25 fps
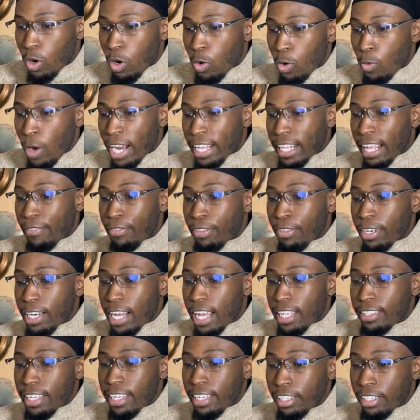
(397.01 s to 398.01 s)
Right after
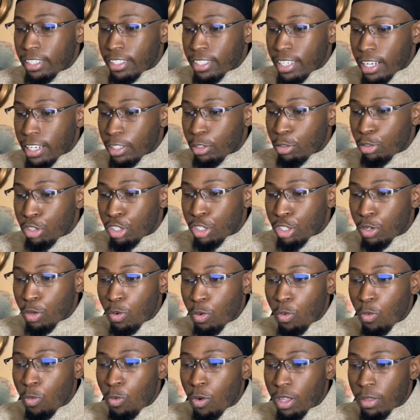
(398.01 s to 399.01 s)
that, they decided to
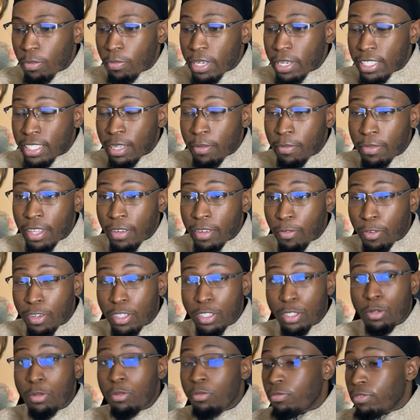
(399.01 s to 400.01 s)
show what makes them
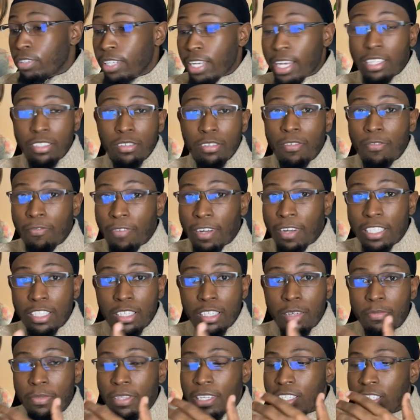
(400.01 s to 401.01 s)
different. So guys, find
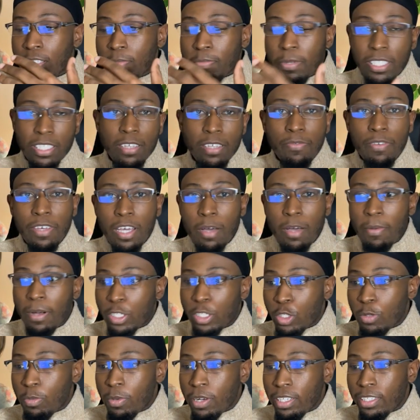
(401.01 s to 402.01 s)
something specific
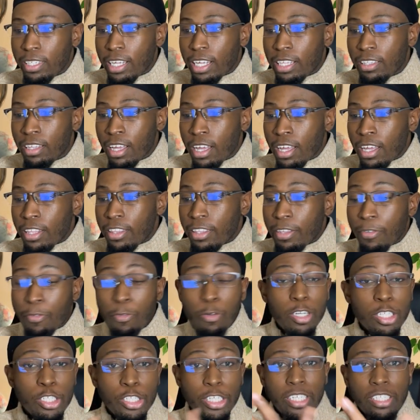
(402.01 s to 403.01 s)
about your brand that
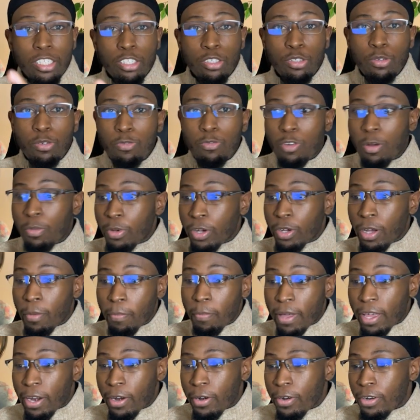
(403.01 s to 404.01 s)
differentiates you from your
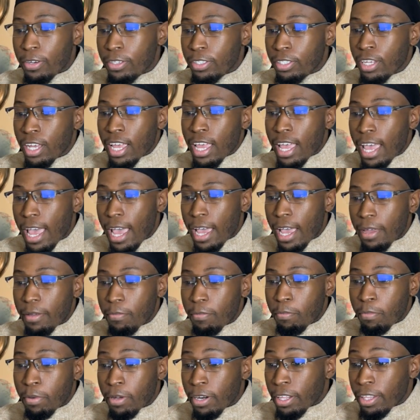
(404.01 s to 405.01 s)
competitors
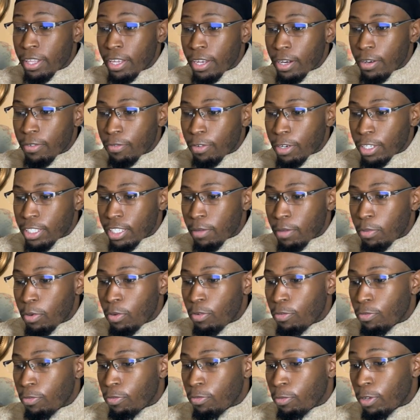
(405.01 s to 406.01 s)
and put it here. For
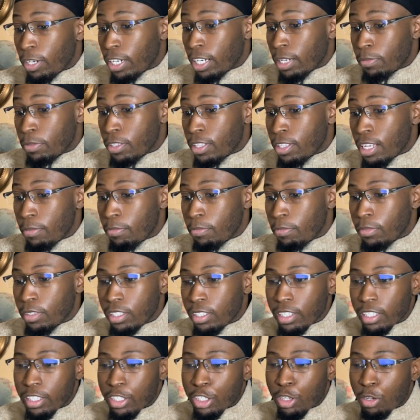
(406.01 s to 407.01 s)
example, when it comes to them,
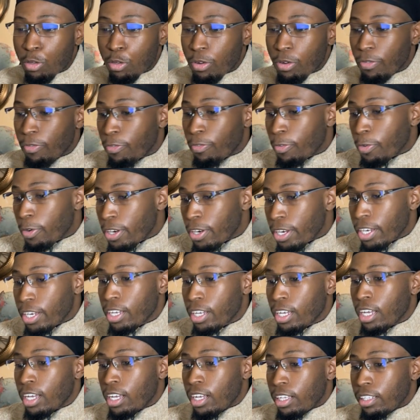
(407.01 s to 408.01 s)
it's gluten-free,
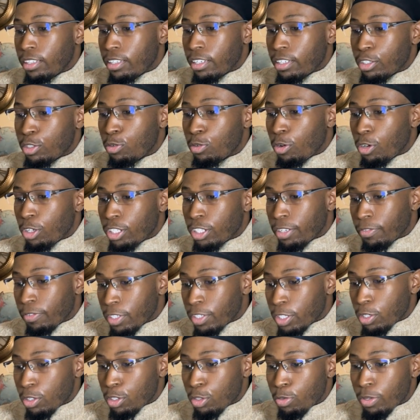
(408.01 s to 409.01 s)
there's no
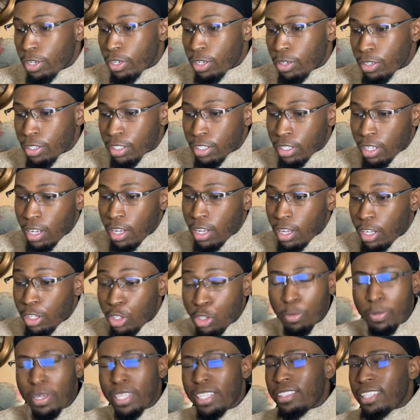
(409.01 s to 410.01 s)
artificial sweeteners.
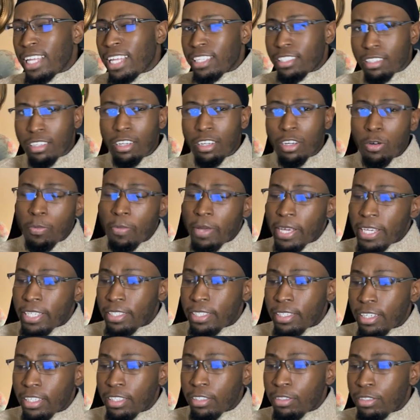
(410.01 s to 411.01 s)
To me, that's a little
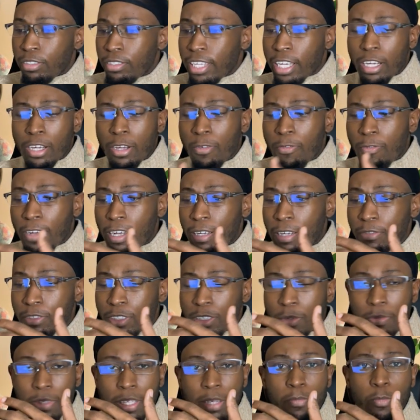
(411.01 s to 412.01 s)
basic. They could have found
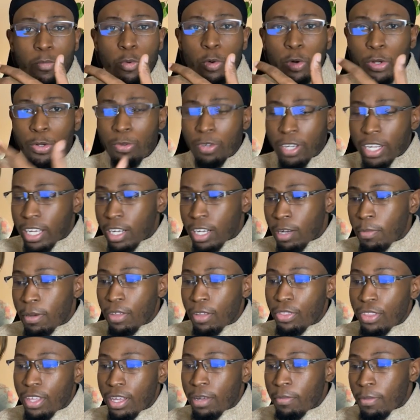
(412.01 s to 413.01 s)
something more unique
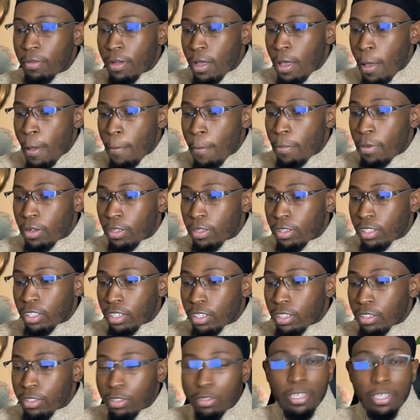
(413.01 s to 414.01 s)
about them, but
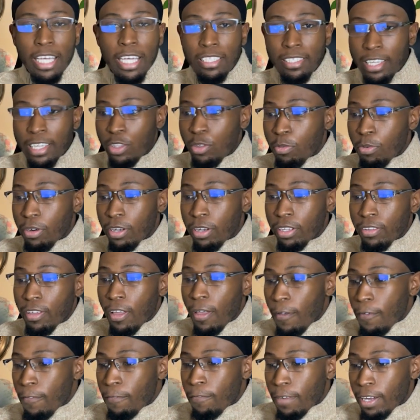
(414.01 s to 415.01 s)
you guys get the point.
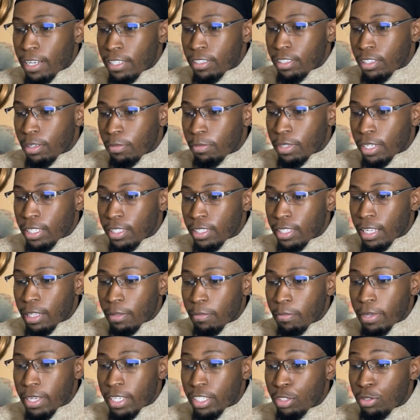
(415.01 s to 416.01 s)
Find something
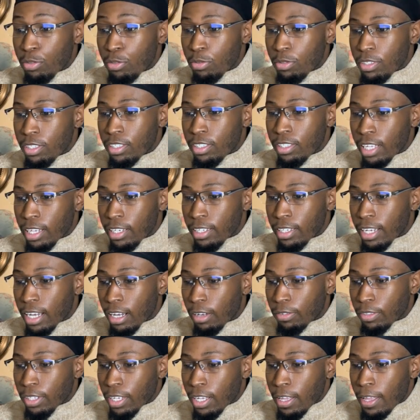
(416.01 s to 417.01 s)
that makes you stand
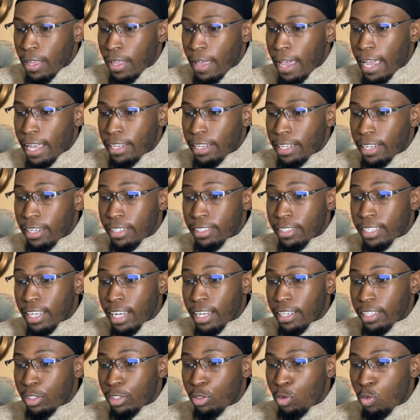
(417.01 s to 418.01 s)
out. And they
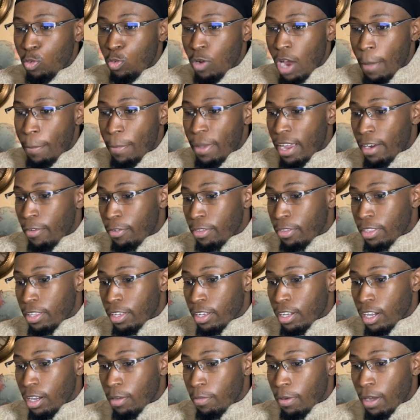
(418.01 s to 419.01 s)
decided to wrap
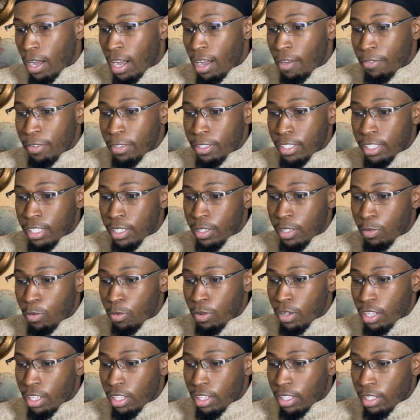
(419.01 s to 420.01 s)
everything up, obviously,
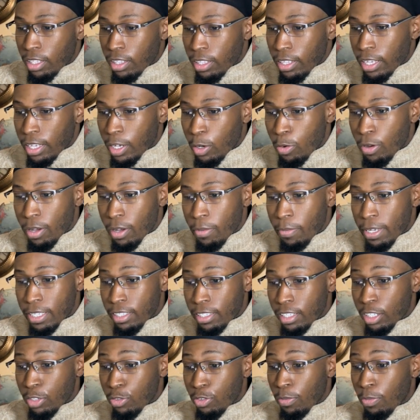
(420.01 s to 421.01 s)
with a quick
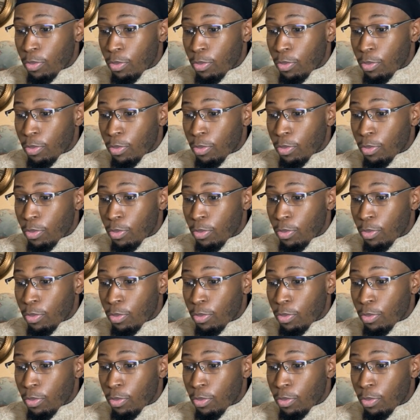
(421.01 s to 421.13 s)
message from